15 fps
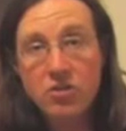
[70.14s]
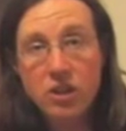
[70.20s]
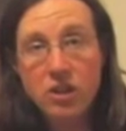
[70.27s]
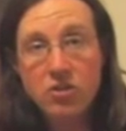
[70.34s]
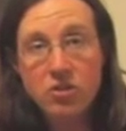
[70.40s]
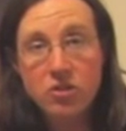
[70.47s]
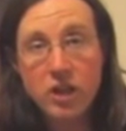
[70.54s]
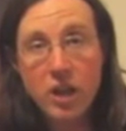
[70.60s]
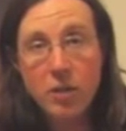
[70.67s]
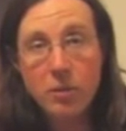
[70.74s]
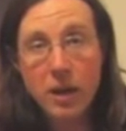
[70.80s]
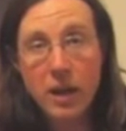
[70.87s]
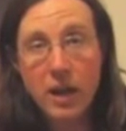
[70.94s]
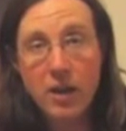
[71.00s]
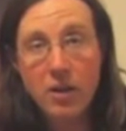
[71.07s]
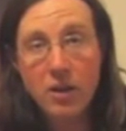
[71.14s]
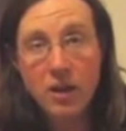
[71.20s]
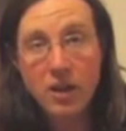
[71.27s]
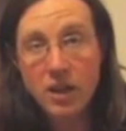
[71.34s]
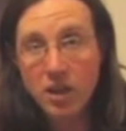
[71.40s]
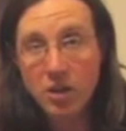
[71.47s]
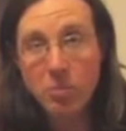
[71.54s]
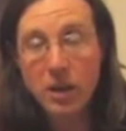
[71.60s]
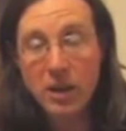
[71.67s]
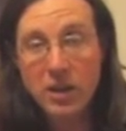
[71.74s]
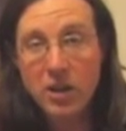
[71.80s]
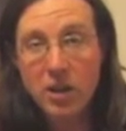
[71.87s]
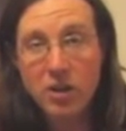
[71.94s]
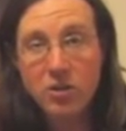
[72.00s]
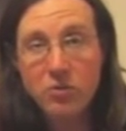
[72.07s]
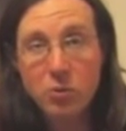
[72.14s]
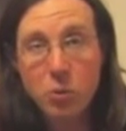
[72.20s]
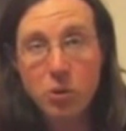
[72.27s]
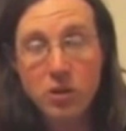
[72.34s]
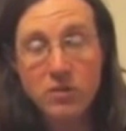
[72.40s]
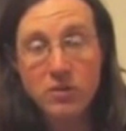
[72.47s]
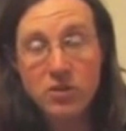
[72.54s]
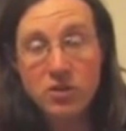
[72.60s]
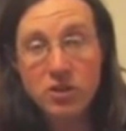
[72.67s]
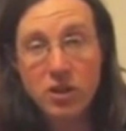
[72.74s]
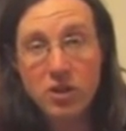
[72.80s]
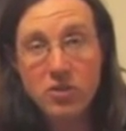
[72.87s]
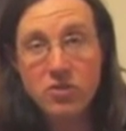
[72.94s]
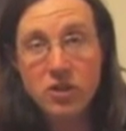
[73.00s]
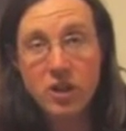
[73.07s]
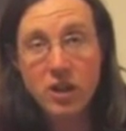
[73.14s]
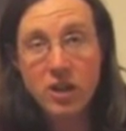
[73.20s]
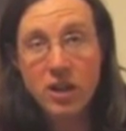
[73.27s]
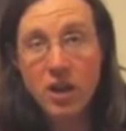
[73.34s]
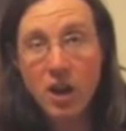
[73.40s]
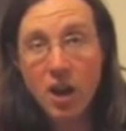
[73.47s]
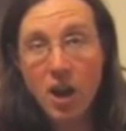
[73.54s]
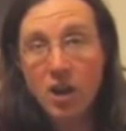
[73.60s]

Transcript: extension cable out, get in the back garden if you want, if it's a nice day.